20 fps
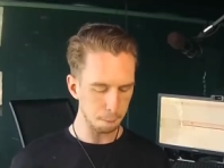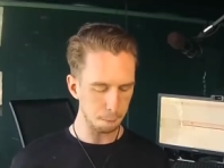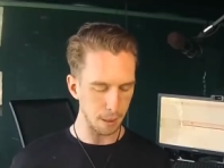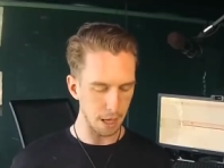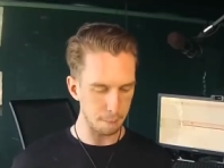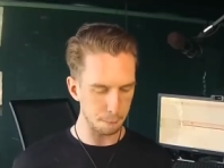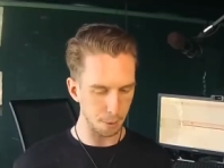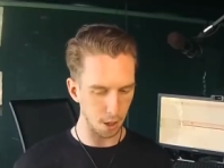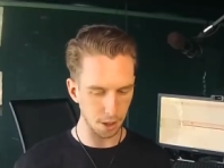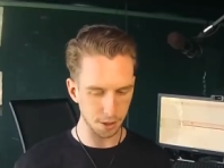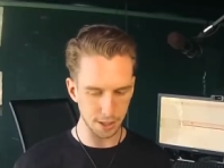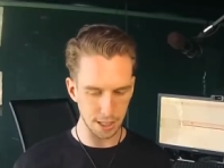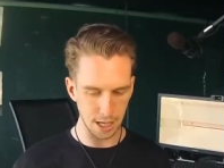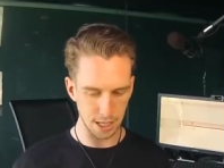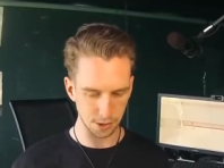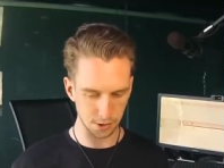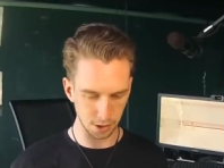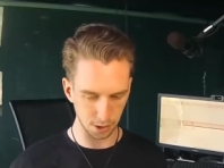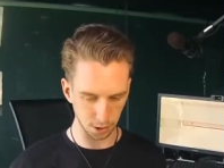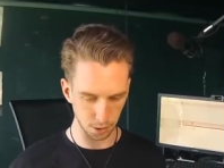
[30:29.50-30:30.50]
but
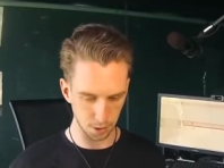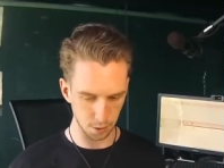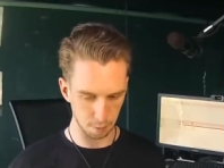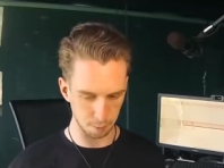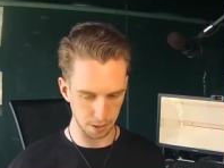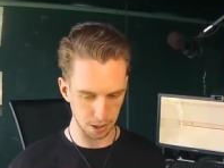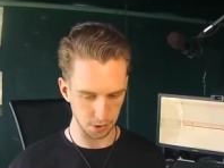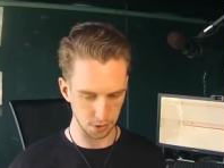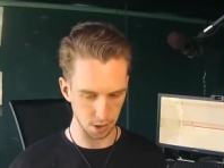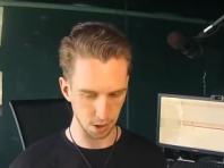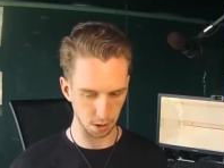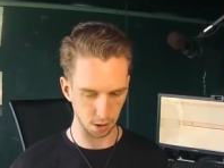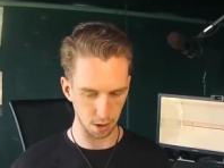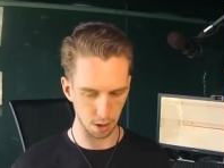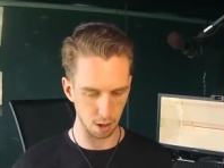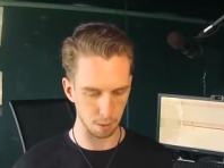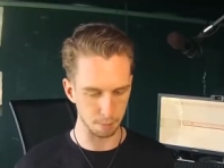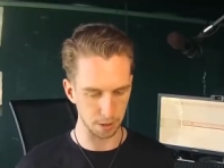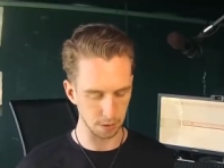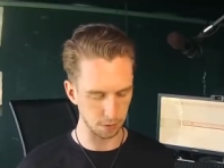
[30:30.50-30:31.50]
podcast at
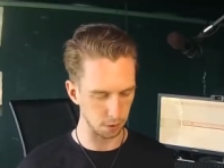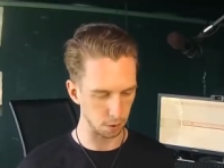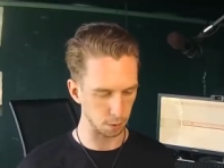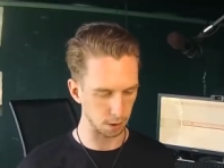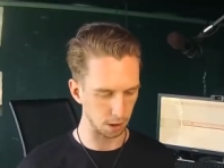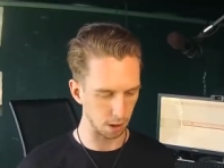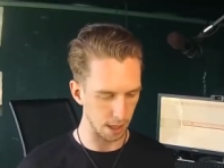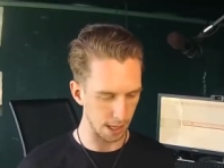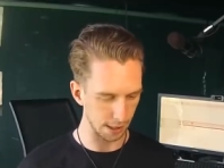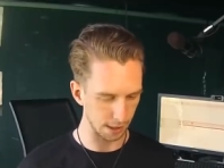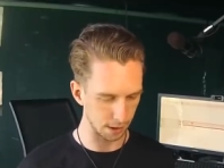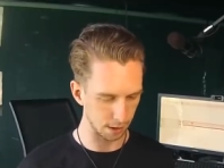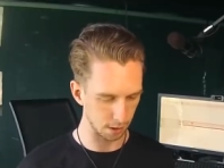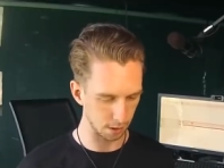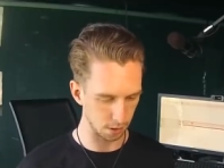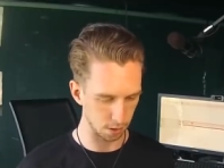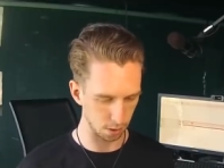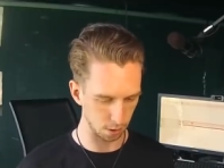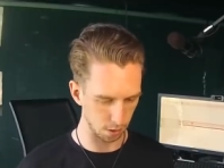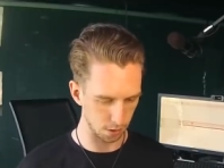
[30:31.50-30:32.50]
LewisSpears.com if you would like
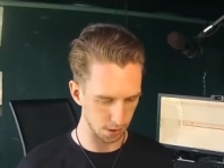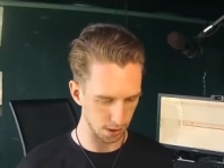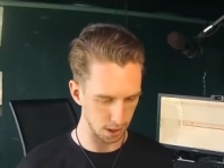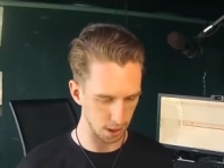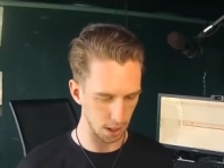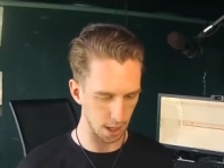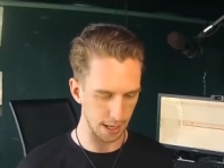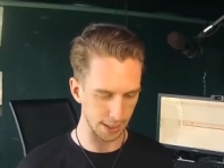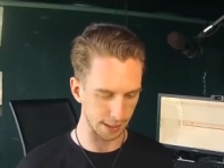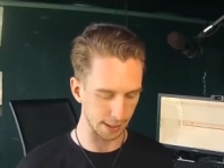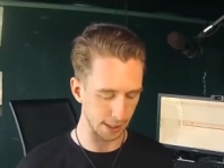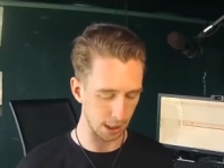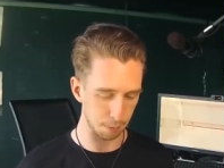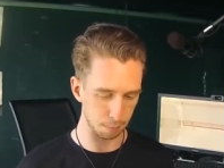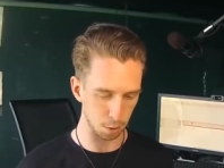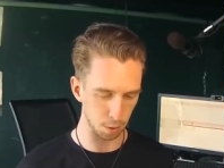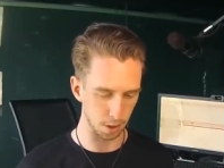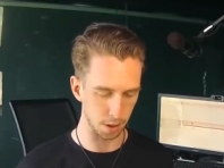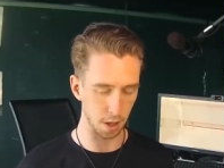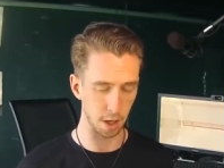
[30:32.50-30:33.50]
to send it. I can
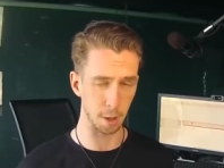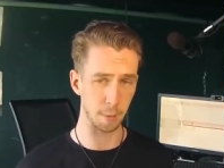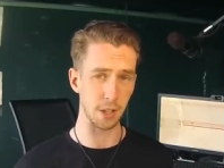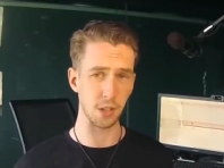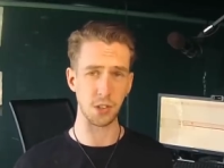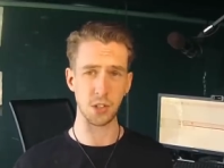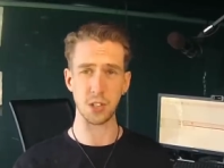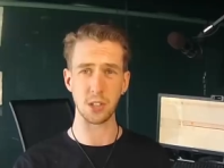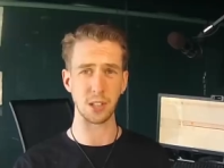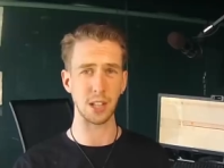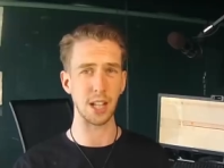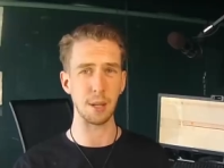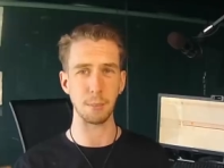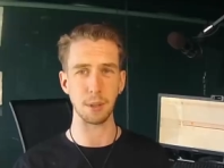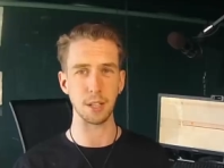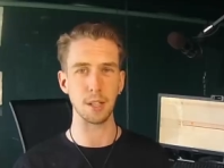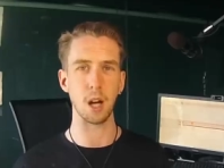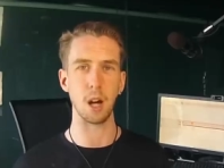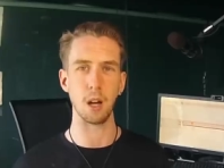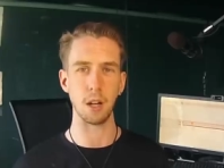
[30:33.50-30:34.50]
keep you anonymous. Just let
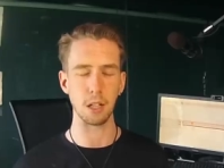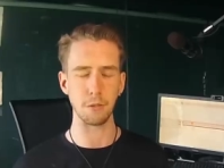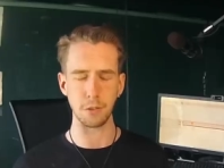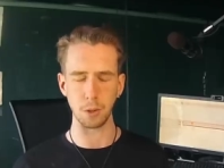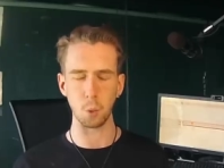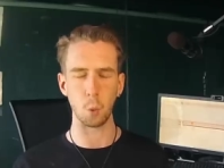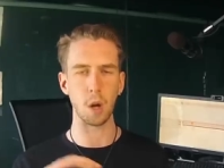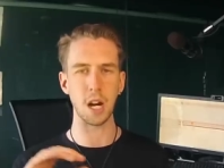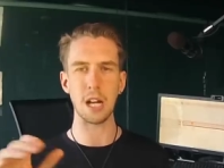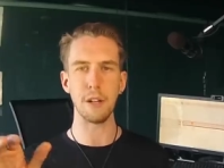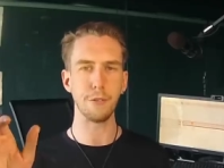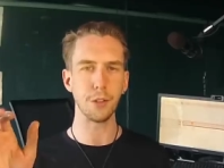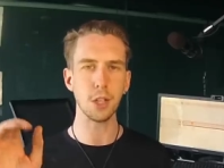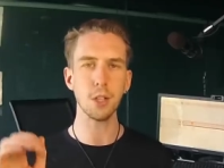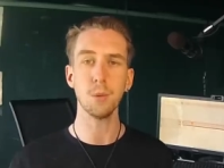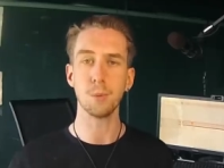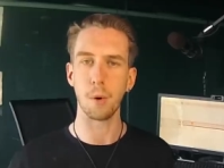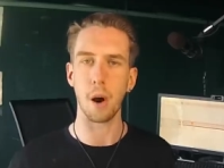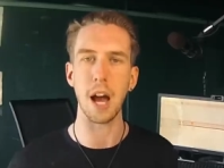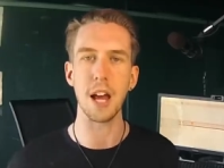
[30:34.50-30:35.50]
me know. If you, whatever
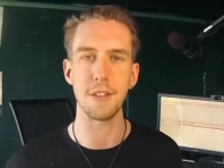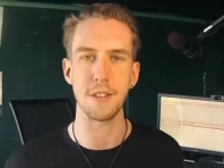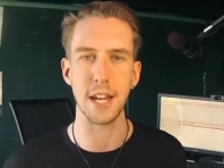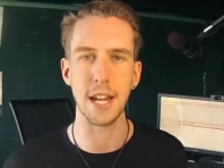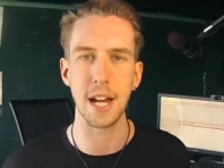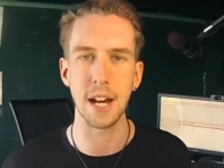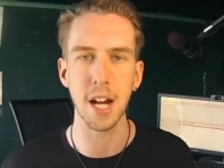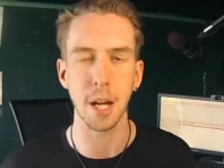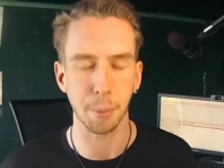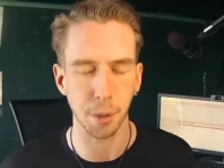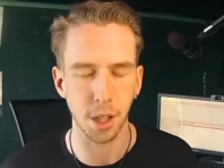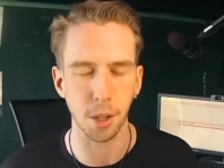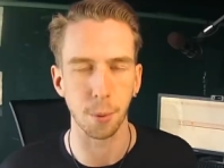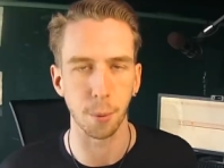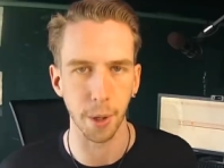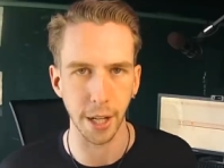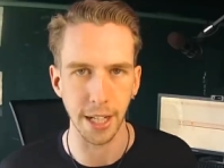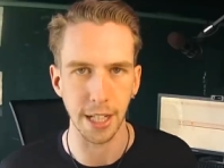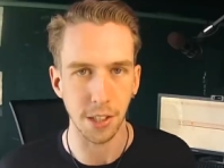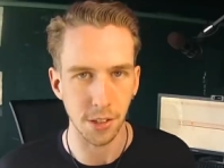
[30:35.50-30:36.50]
you write down, I'm going to
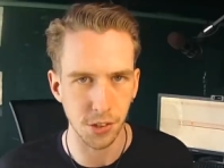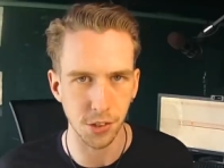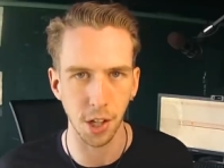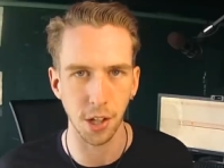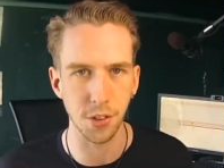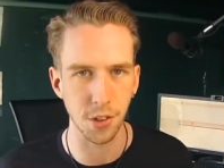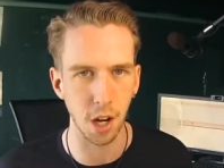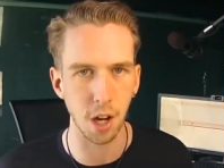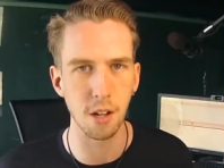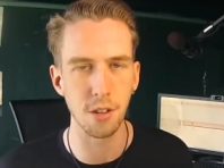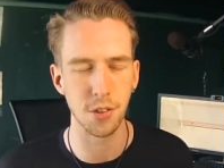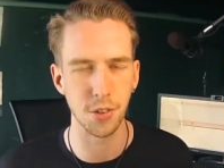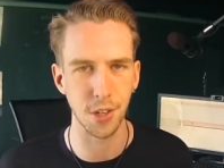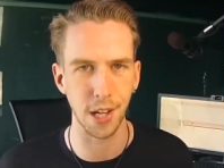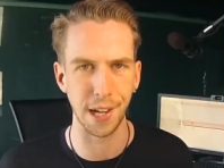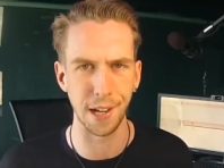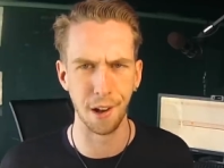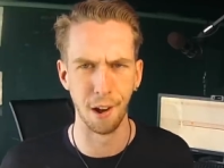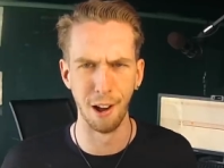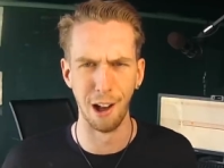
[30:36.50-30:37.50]
read. So don't
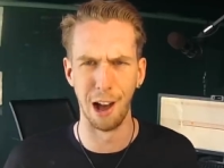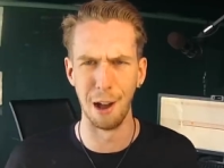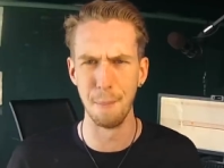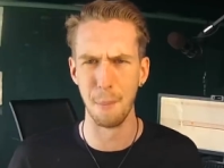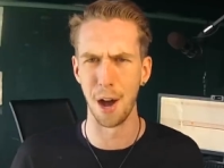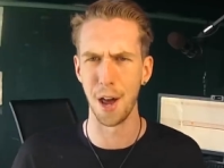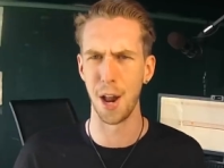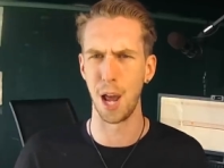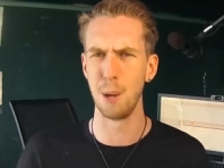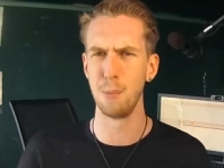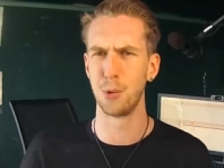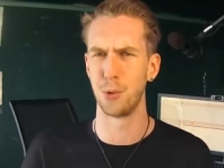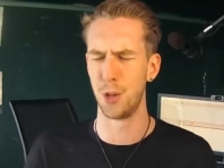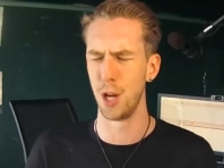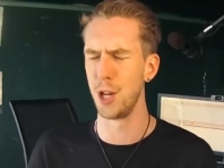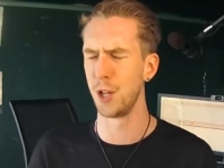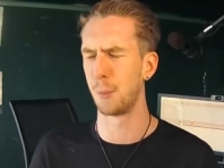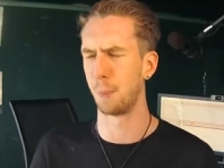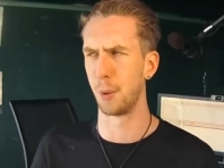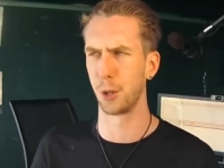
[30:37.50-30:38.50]
say, "Hi, my name's
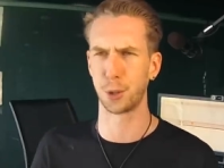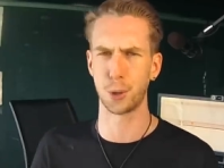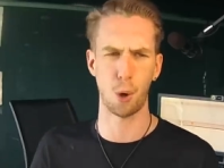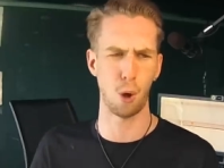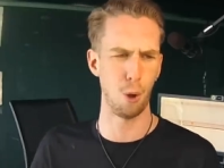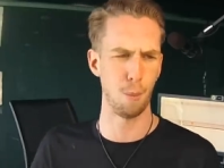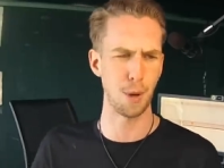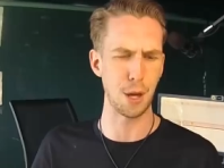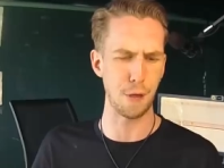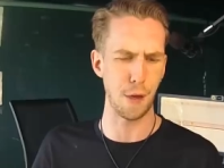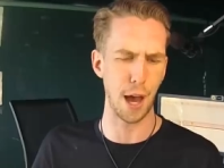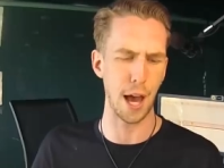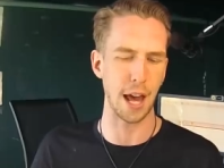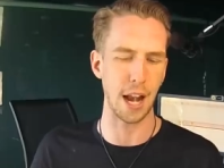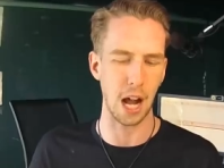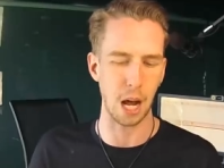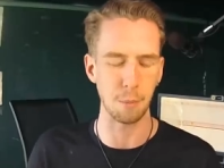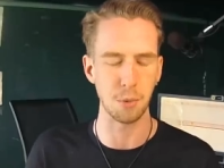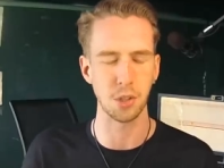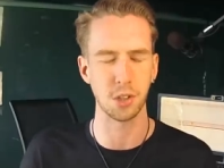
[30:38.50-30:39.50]
this, but call me
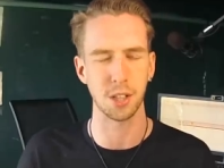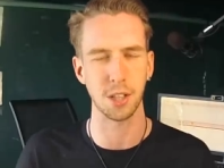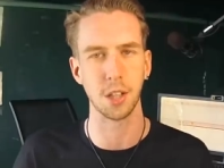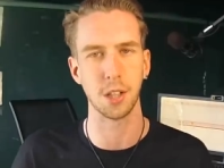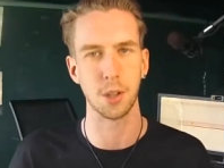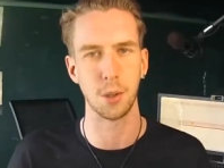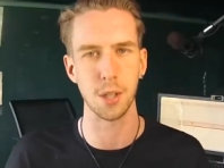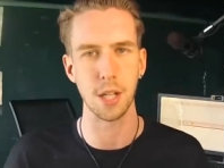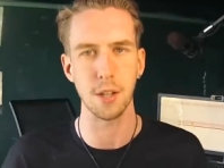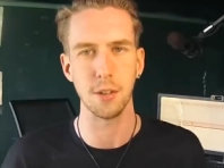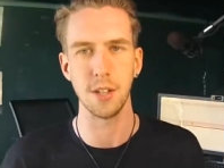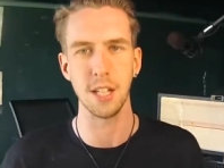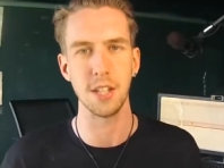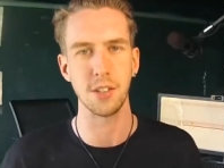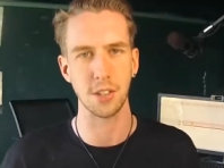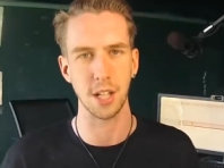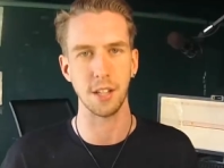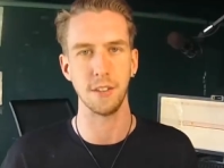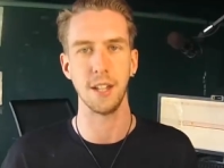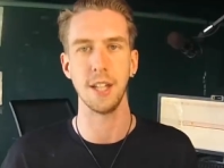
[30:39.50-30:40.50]
that." I'm just going to call you
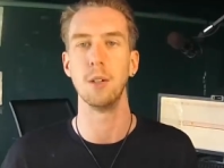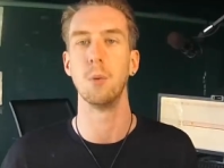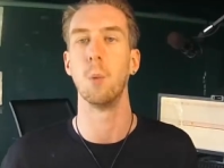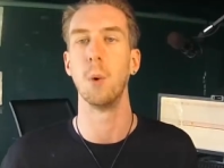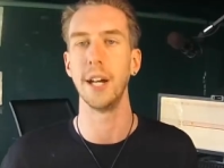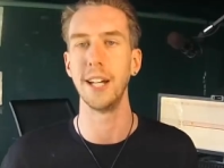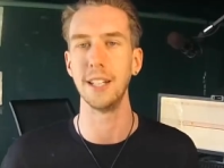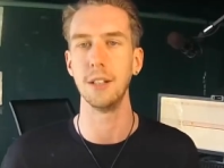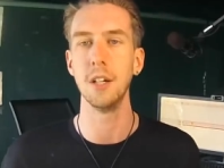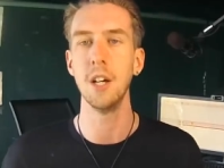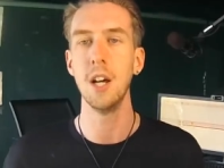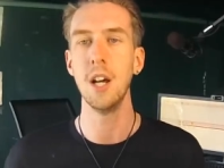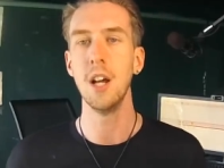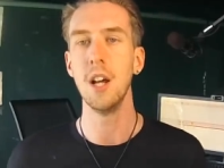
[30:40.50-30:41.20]
this and then read.